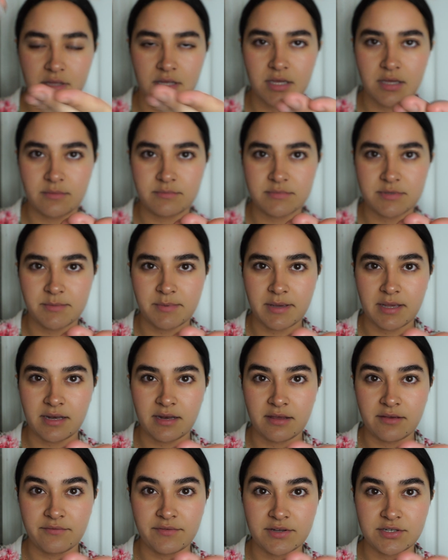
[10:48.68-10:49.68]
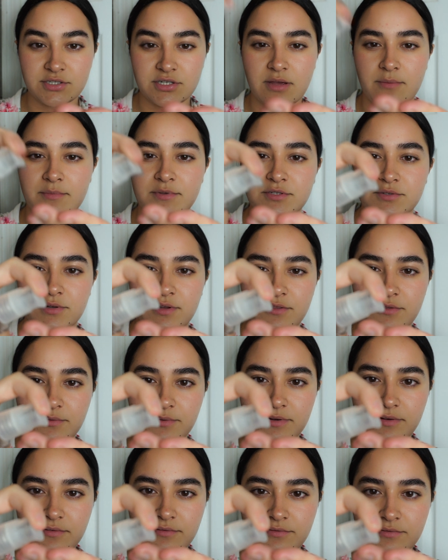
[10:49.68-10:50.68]
I'm debating if I should, I'm gonna do another
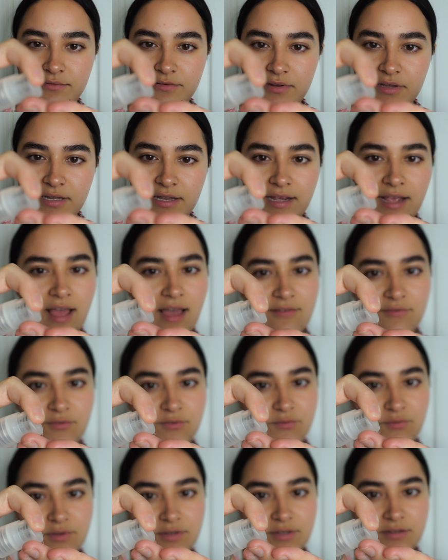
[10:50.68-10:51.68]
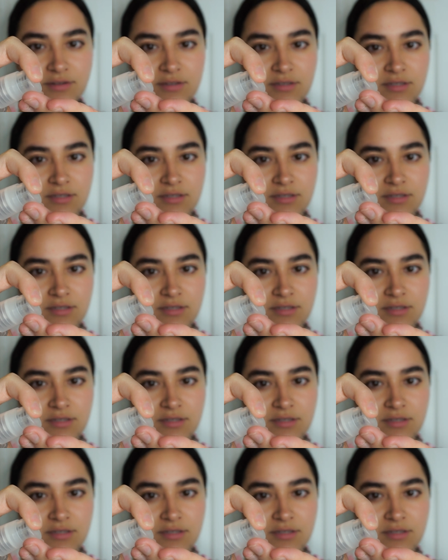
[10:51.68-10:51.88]
one, like half of one.